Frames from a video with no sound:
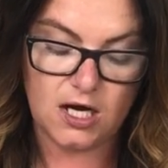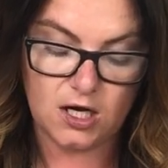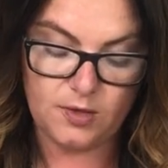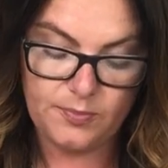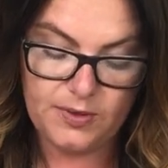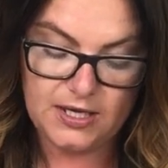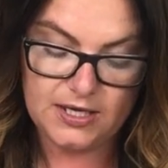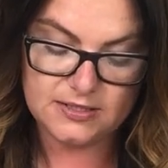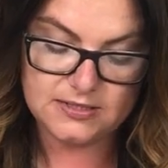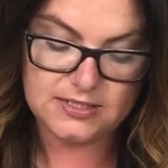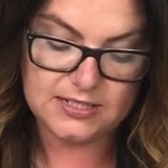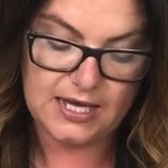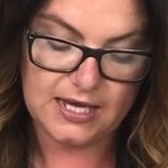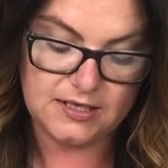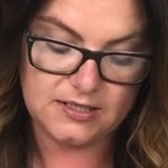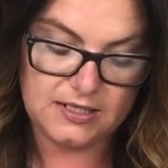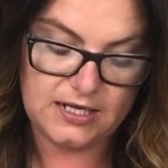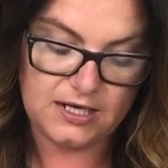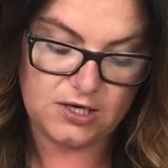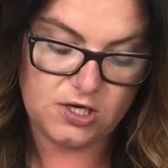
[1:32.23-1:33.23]
R P Ns
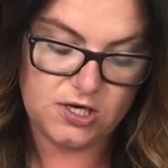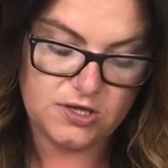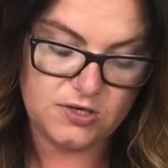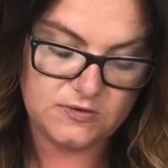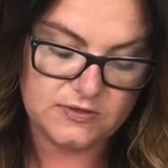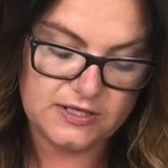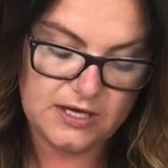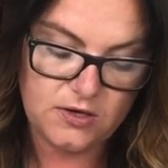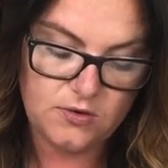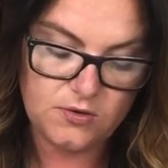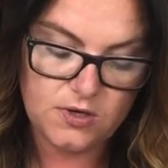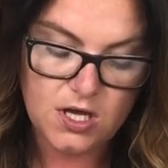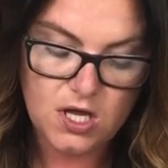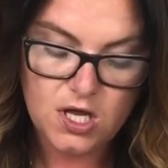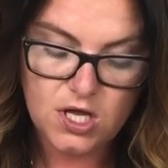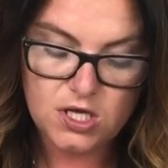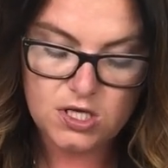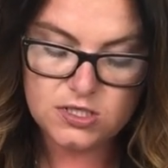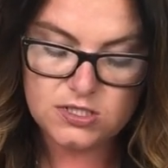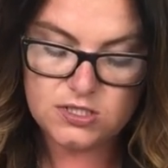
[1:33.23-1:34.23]
can carry those out.
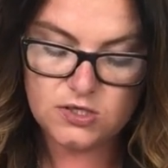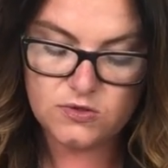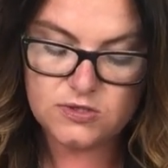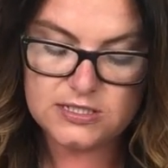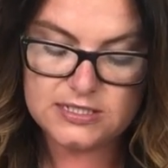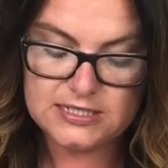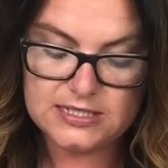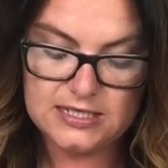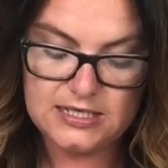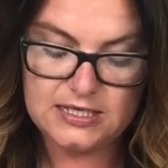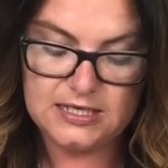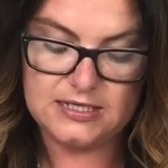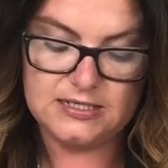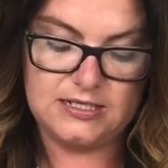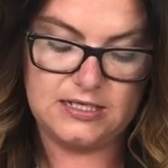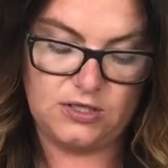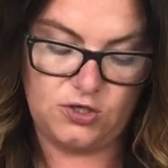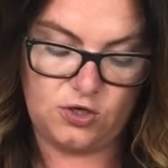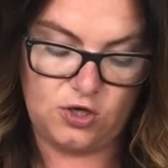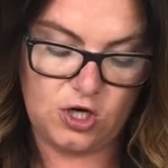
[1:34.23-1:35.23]
So C
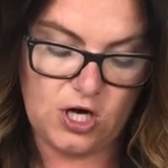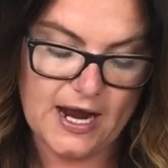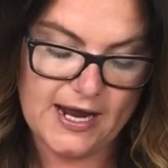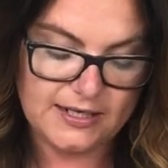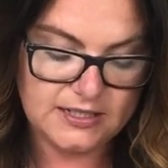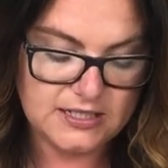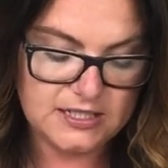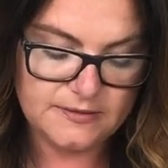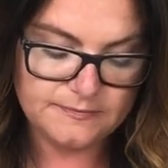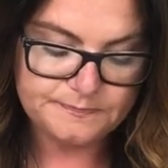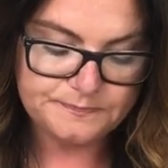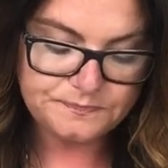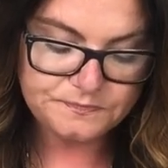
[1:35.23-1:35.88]
is incorrect.